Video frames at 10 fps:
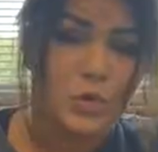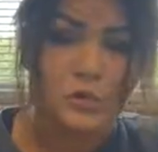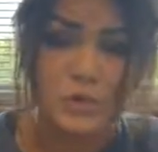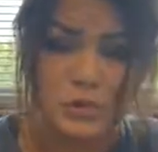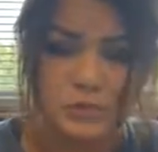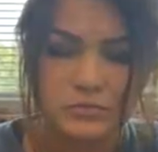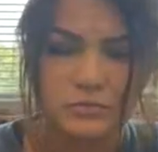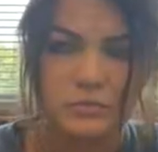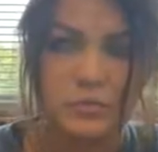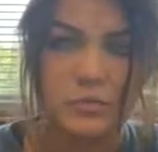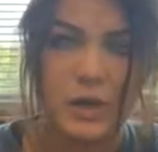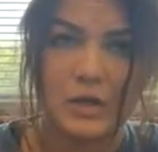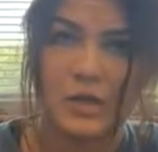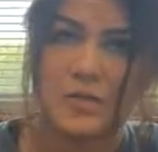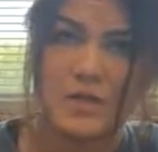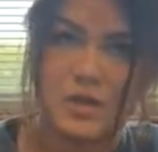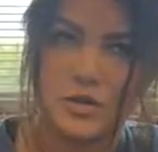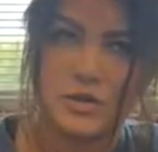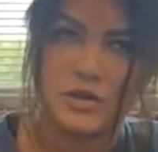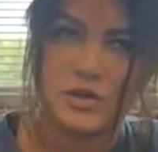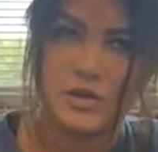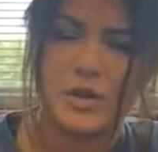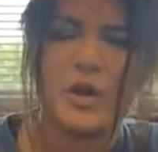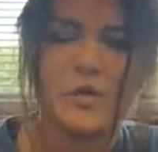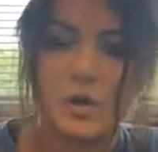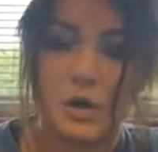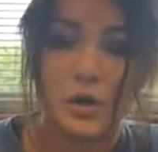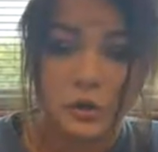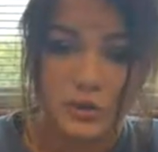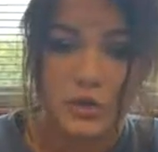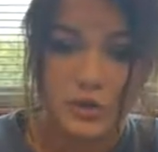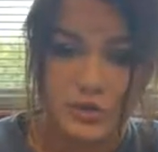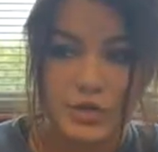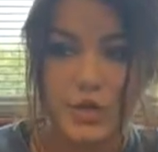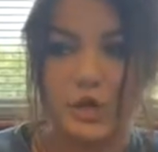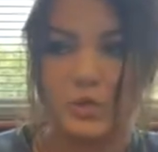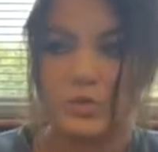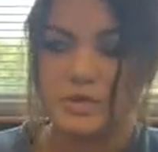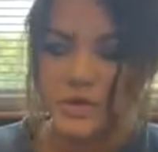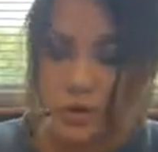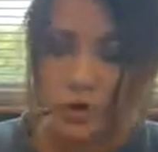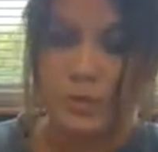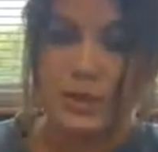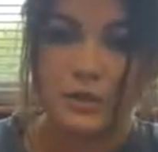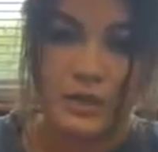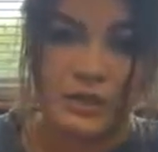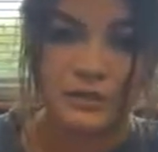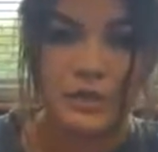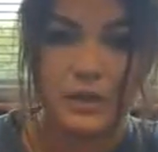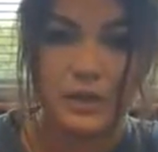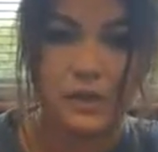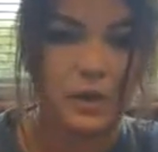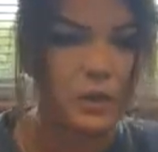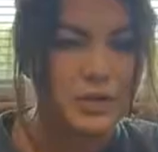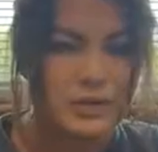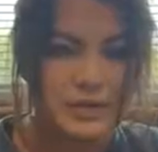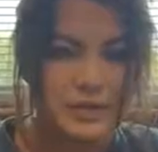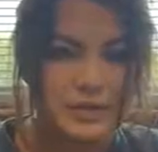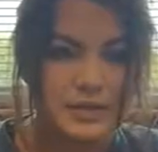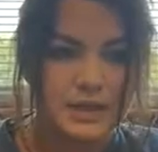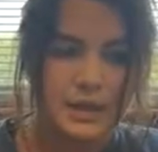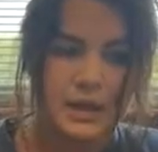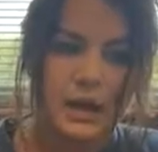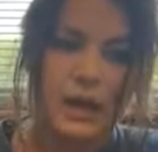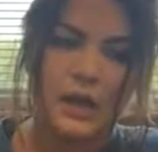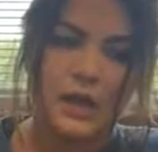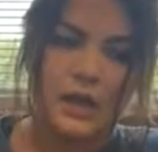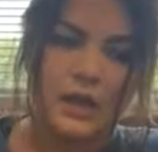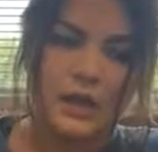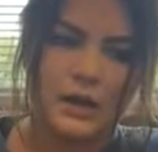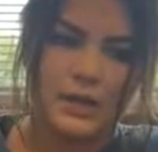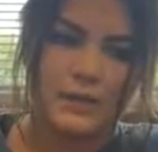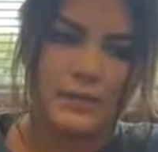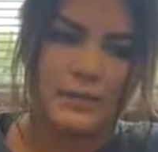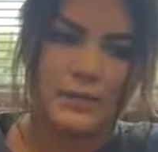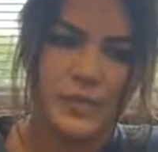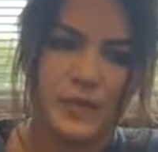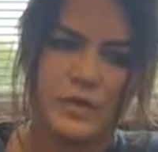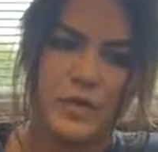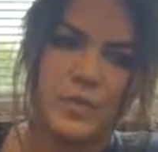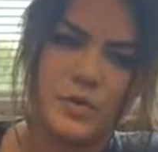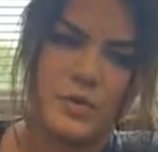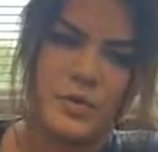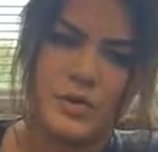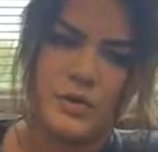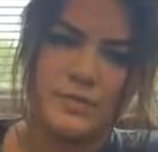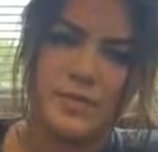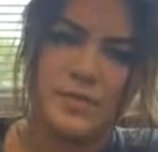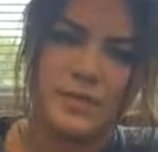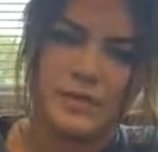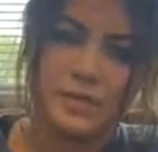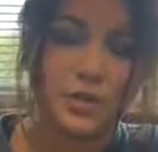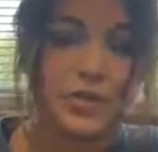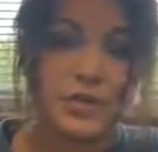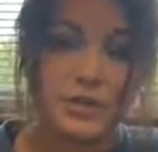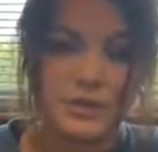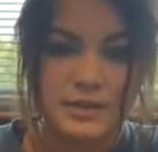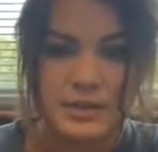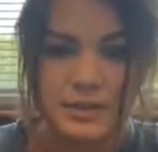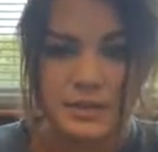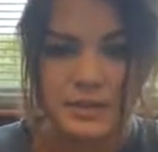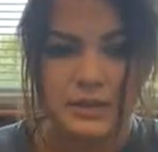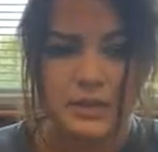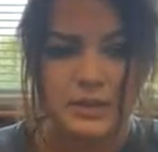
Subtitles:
over, I don't know if it's 100 years ago, yeah, over 100 years ago would still be relevant in our present day society. It's almost a bit discouraging to see,